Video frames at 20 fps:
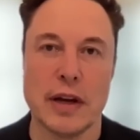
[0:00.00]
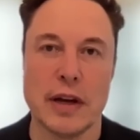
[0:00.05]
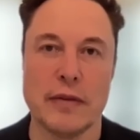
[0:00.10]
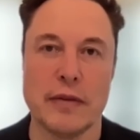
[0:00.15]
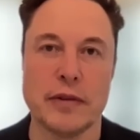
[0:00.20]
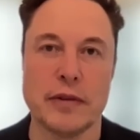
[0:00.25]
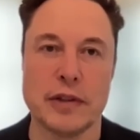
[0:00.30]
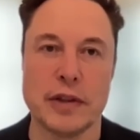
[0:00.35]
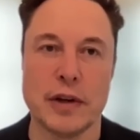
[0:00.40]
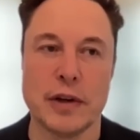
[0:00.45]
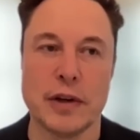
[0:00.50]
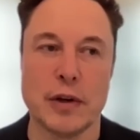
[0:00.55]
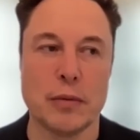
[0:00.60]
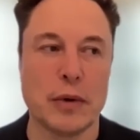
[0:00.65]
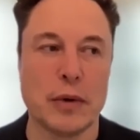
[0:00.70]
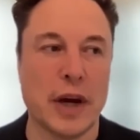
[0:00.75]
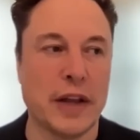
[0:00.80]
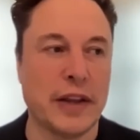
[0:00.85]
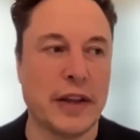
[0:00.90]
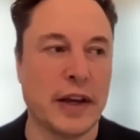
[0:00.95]
Um,
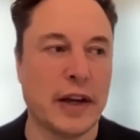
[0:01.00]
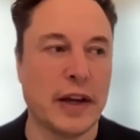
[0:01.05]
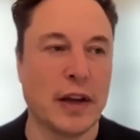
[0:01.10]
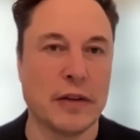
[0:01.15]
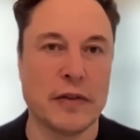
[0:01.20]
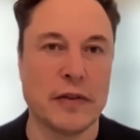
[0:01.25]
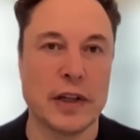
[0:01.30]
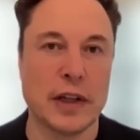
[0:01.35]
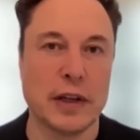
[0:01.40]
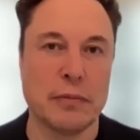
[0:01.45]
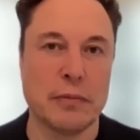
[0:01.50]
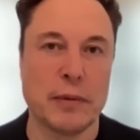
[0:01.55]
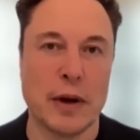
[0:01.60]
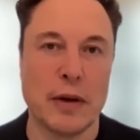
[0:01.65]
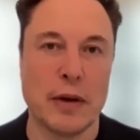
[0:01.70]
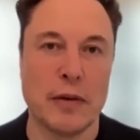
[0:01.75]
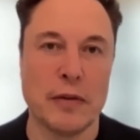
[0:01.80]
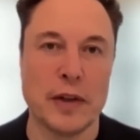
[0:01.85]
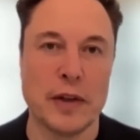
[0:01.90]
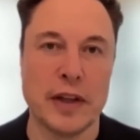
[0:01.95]
so I think ultimately,
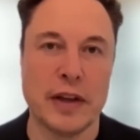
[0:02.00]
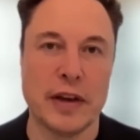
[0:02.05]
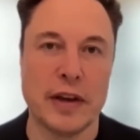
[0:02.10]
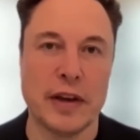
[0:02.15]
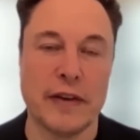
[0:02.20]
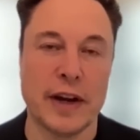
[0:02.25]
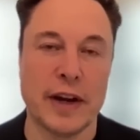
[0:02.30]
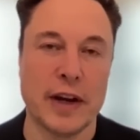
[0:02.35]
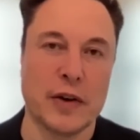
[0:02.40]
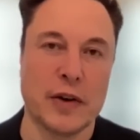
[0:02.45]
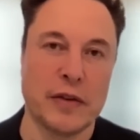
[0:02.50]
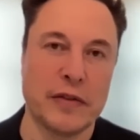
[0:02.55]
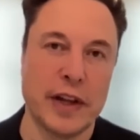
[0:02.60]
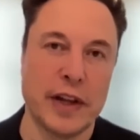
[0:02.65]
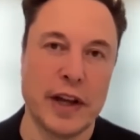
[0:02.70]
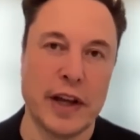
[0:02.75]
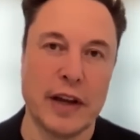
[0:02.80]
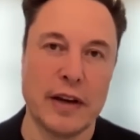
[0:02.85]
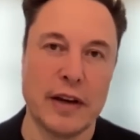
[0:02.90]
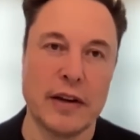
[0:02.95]
probably a factor of
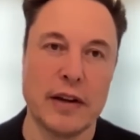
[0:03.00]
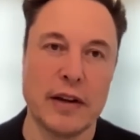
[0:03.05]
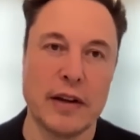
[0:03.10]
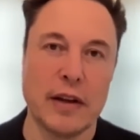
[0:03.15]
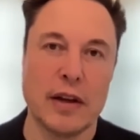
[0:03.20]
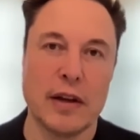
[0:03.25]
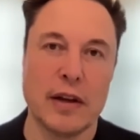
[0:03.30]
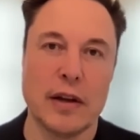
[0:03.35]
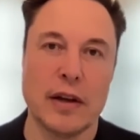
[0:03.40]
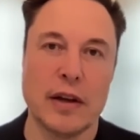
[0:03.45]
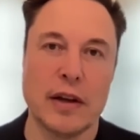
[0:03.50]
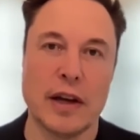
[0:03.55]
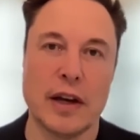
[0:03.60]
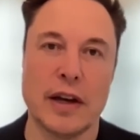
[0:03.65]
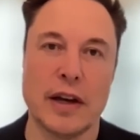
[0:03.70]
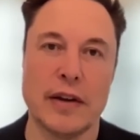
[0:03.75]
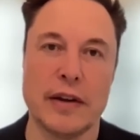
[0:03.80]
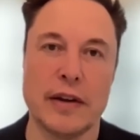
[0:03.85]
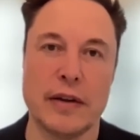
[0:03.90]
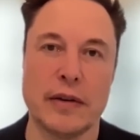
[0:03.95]
ten
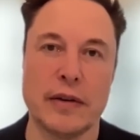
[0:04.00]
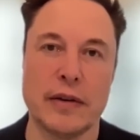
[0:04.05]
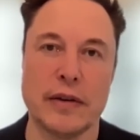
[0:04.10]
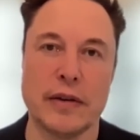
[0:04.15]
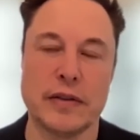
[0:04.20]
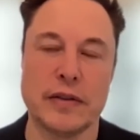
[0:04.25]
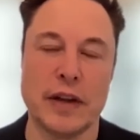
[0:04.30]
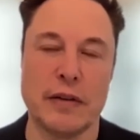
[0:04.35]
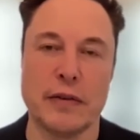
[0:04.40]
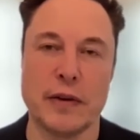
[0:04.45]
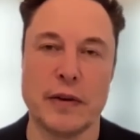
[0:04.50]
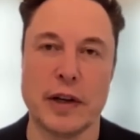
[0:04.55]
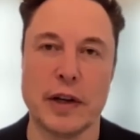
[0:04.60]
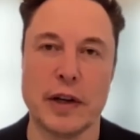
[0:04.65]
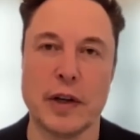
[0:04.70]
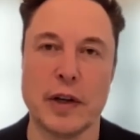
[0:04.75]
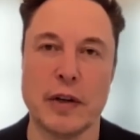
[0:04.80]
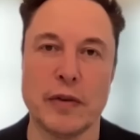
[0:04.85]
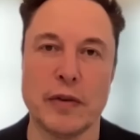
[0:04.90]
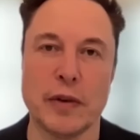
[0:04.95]
uh, safer
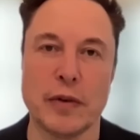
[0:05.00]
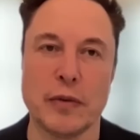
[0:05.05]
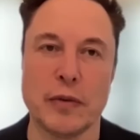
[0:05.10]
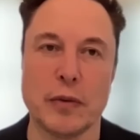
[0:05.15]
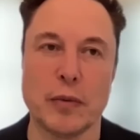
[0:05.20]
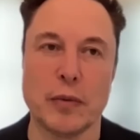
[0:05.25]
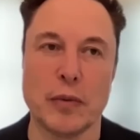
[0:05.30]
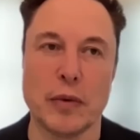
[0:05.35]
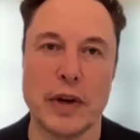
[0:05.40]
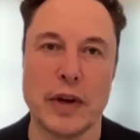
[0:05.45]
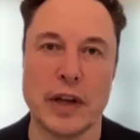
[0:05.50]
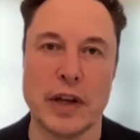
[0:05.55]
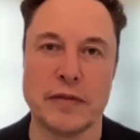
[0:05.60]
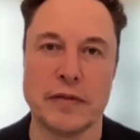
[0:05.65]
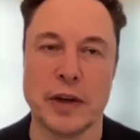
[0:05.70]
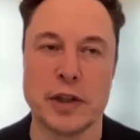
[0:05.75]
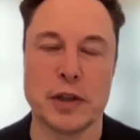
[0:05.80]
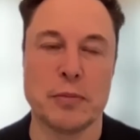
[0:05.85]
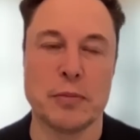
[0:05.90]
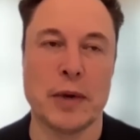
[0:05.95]
than a human,
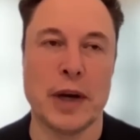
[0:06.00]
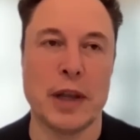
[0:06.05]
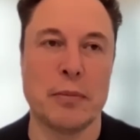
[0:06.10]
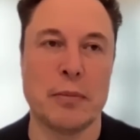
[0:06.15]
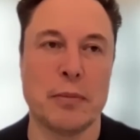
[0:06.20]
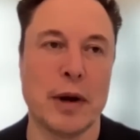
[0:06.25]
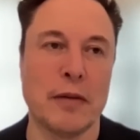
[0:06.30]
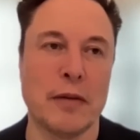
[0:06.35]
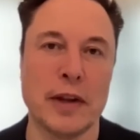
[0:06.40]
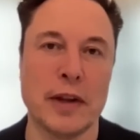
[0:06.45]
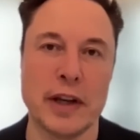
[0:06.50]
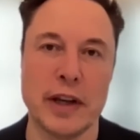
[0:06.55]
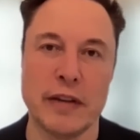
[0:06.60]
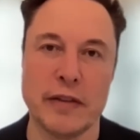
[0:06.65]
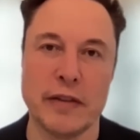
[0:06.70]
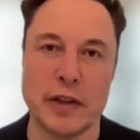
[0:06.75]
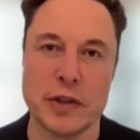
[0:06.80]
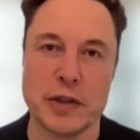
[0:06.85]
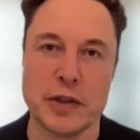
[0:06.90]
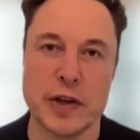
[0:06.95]
as measured by the
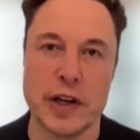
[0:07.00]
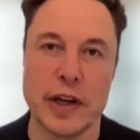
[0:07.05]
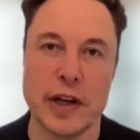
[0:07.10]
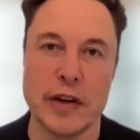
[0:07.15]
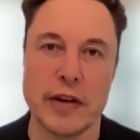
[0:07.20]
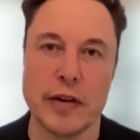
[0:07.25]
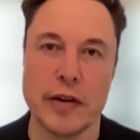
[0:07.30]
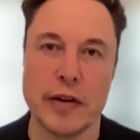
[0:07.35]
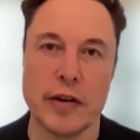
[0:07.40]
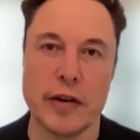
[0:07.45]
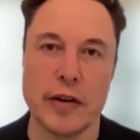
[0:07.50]
probability of injury.